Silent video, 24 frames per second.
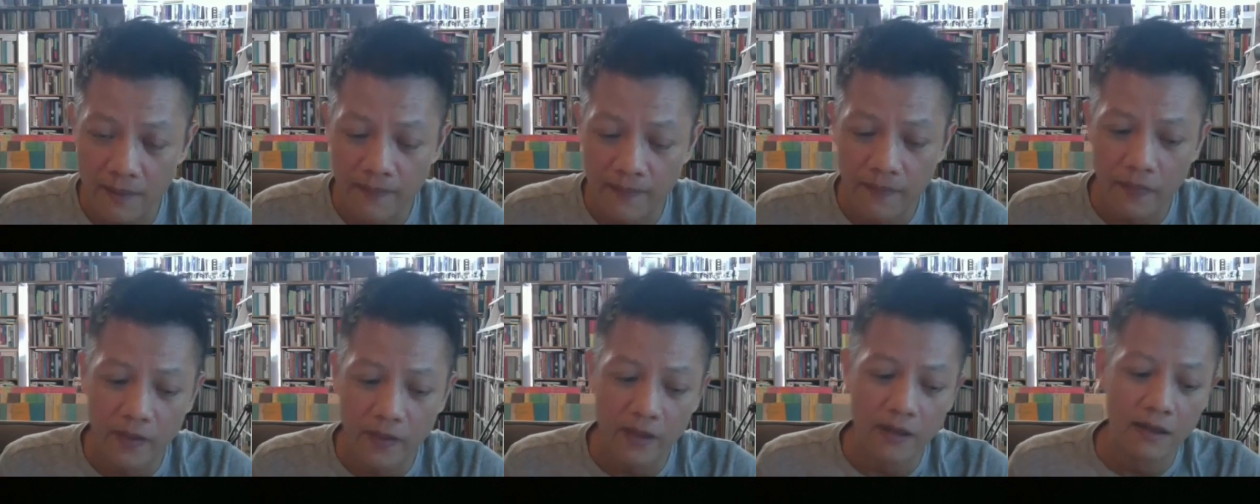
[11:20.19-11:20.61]

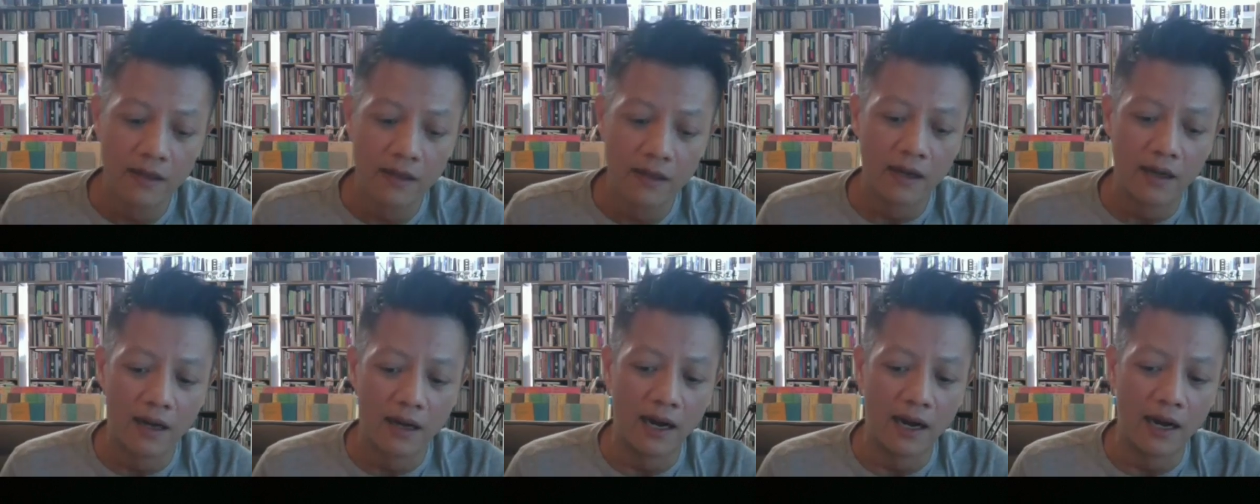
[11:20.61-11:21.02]
Hmm.
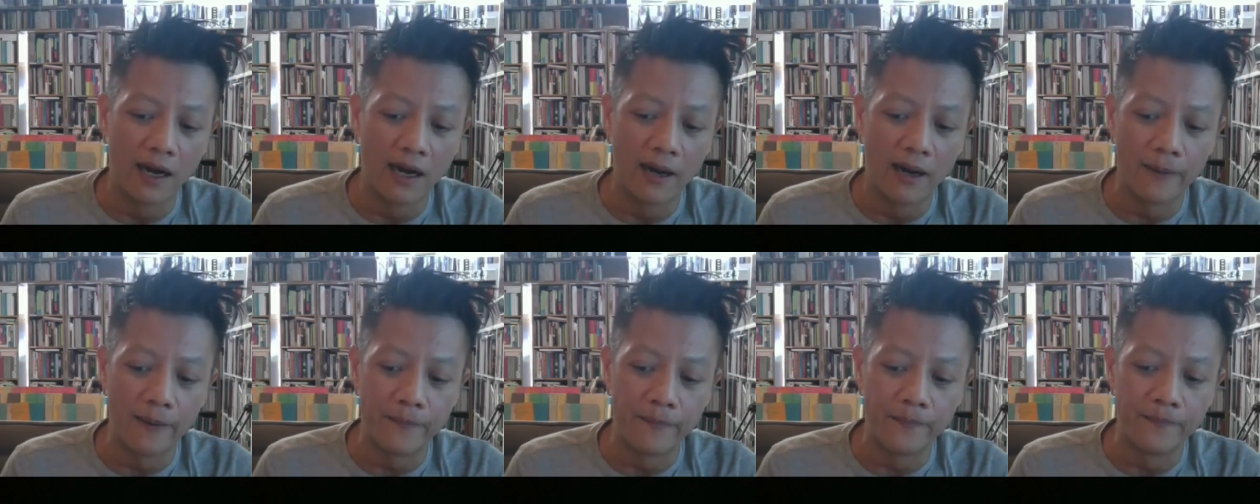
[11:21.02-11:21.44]

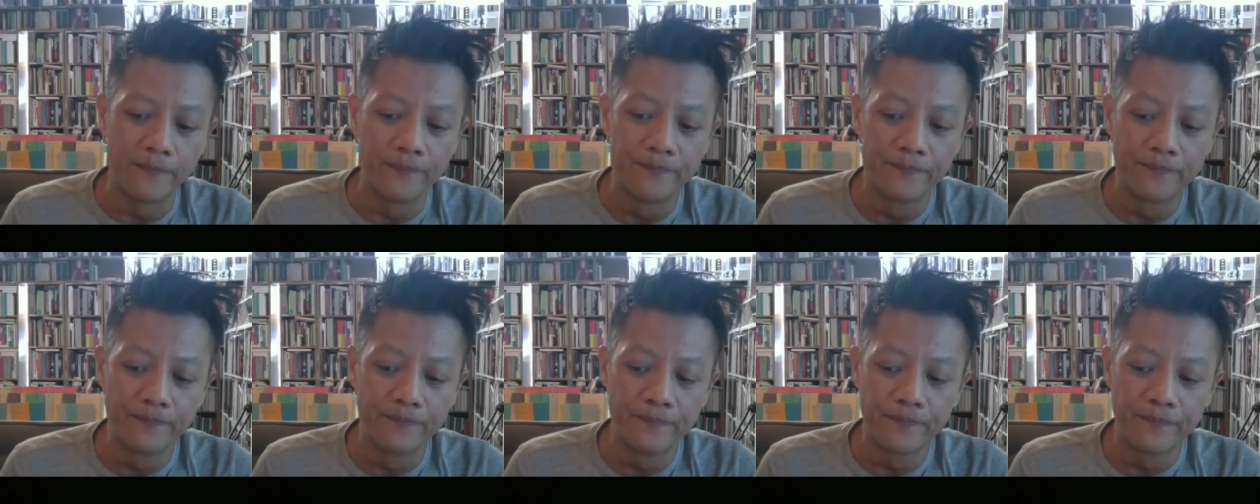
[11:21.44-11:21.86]
Um,
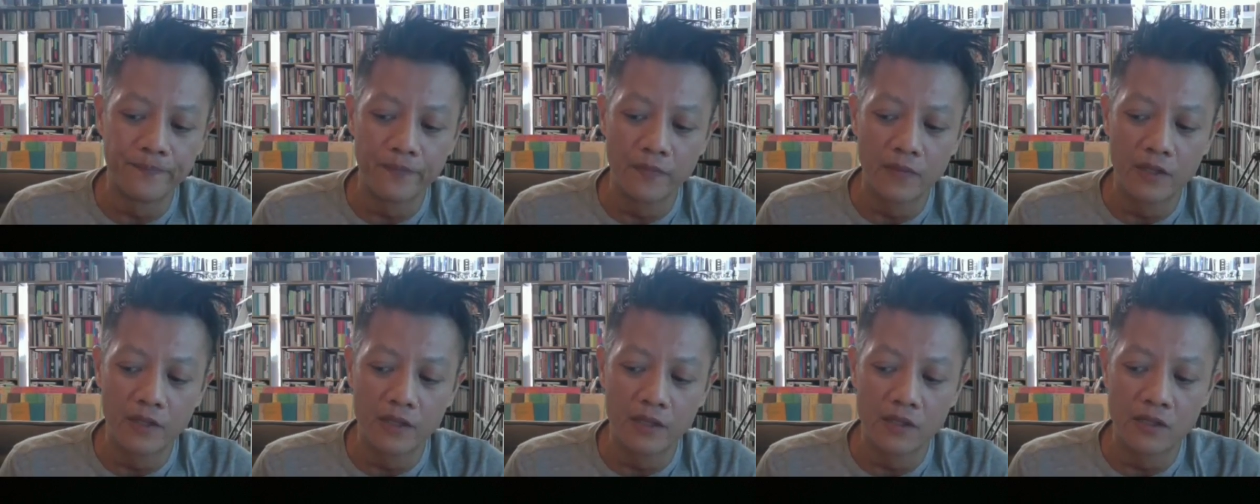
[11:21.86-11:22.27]

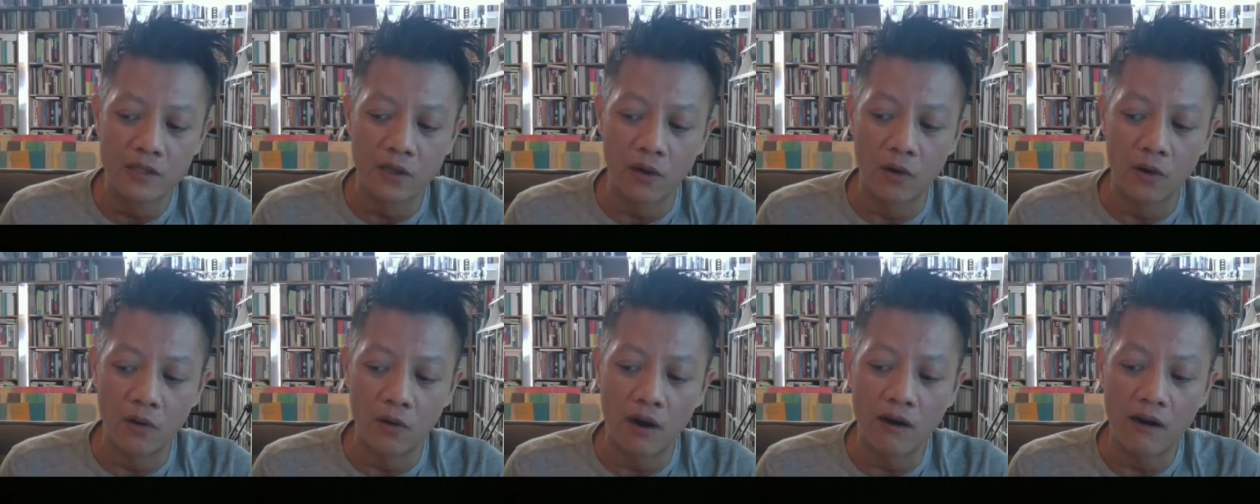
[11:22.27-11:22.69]

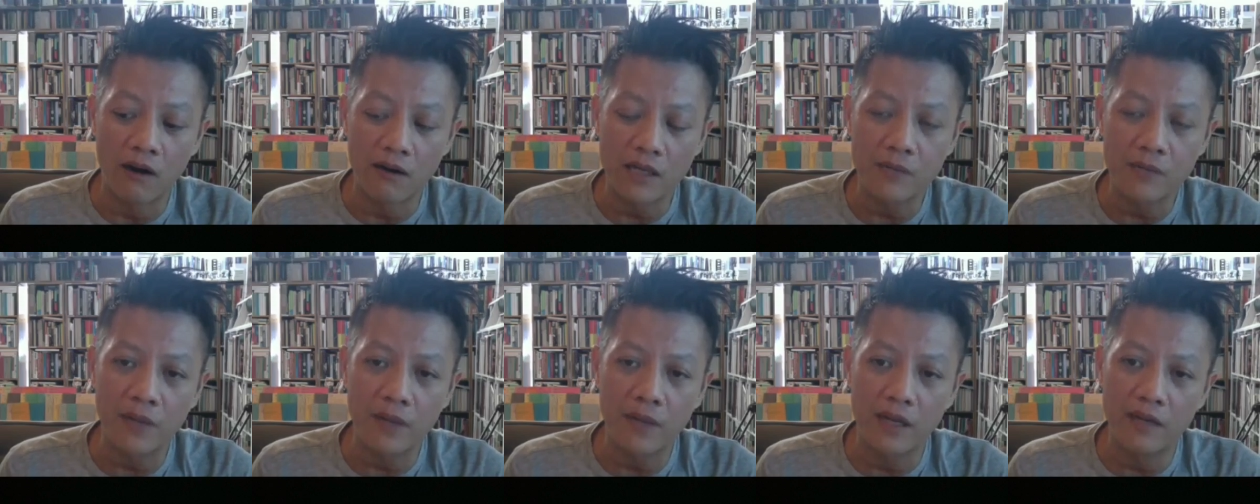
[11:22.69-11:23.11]
so
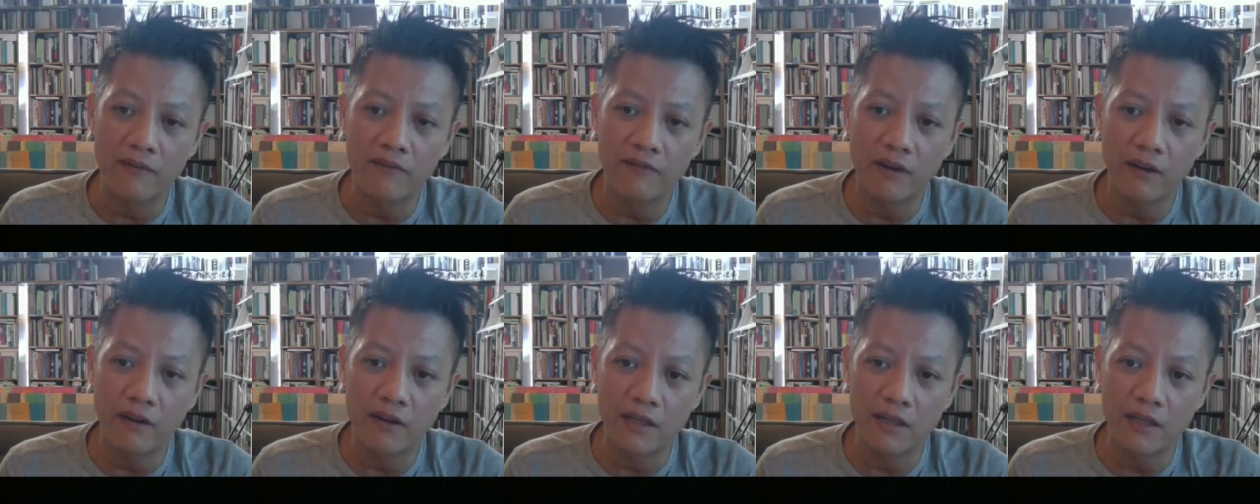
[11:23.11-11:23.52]
artists play a
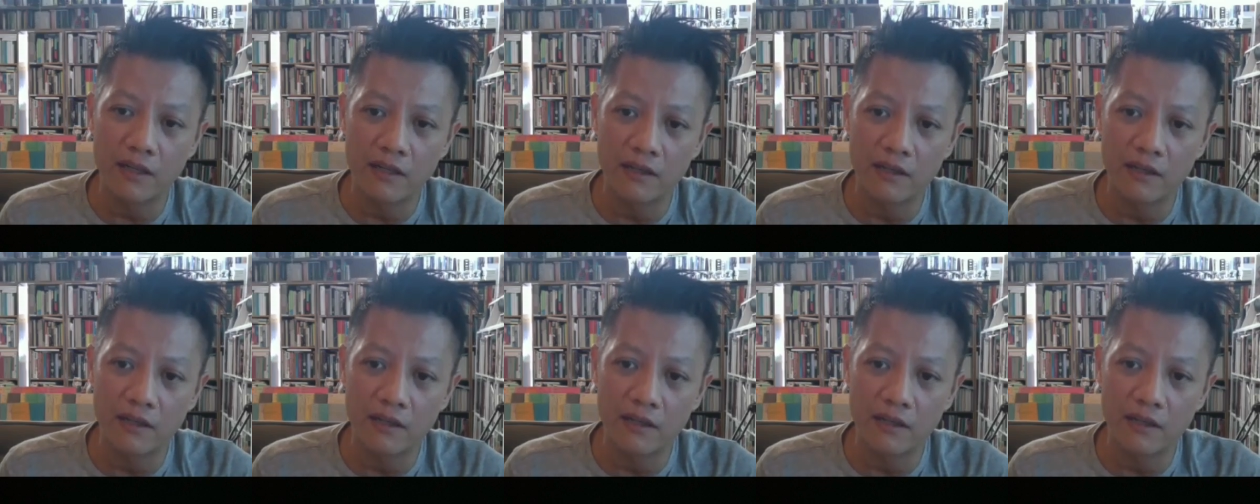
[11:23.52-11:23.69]
very